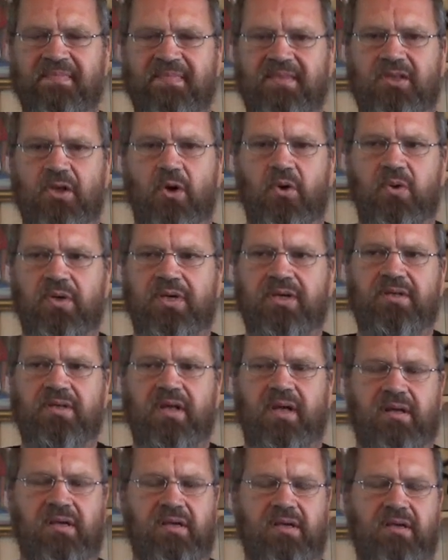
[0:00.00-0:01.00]
knowing
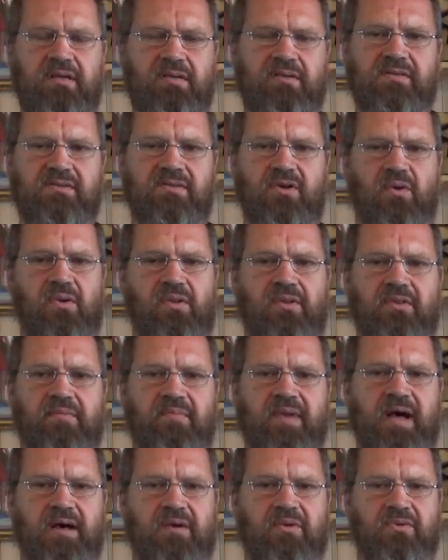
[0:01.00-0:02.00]
that he sold
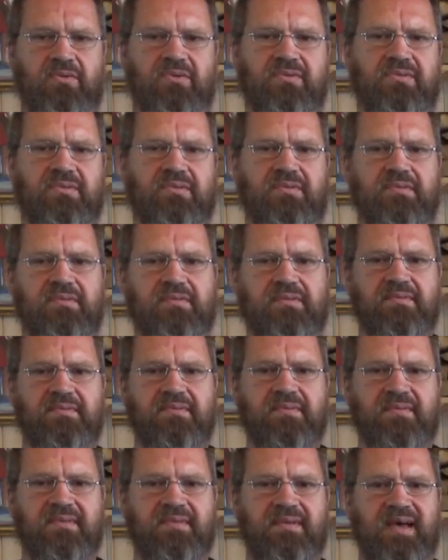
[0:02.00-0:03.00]
them out
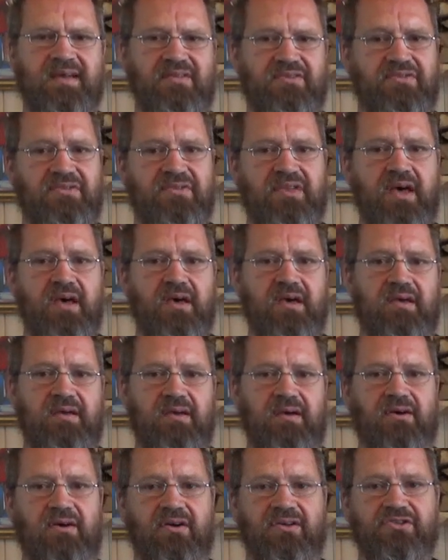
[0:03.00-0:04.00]
and they
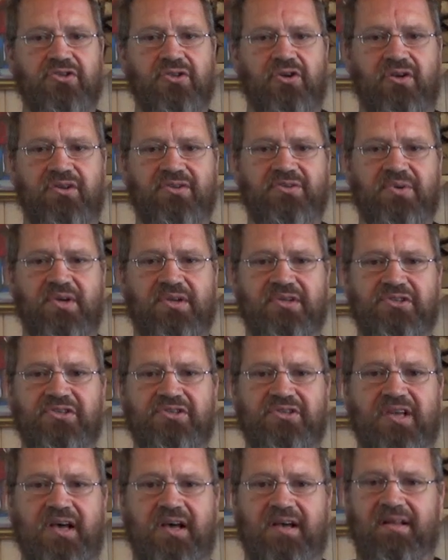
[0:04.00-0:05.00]
are starting to
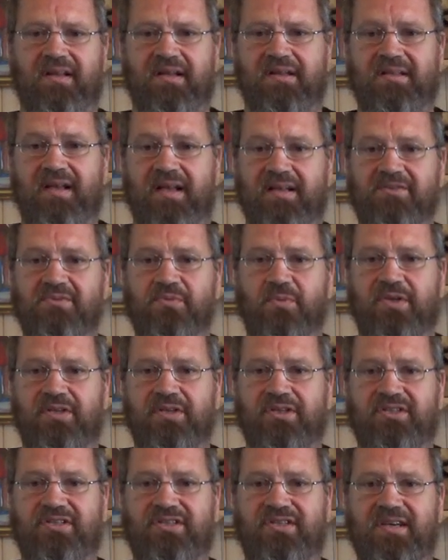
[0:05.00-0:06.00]
understand that that's what
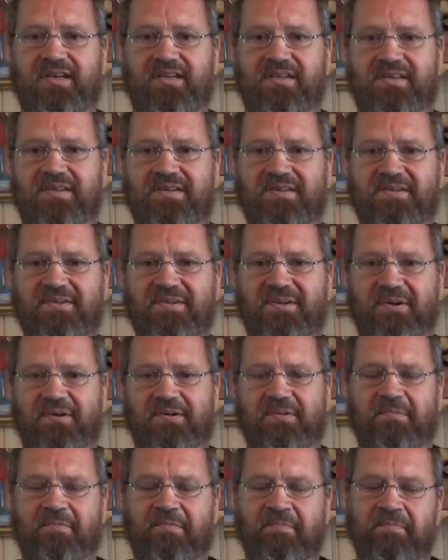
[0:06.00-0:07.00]
he did you know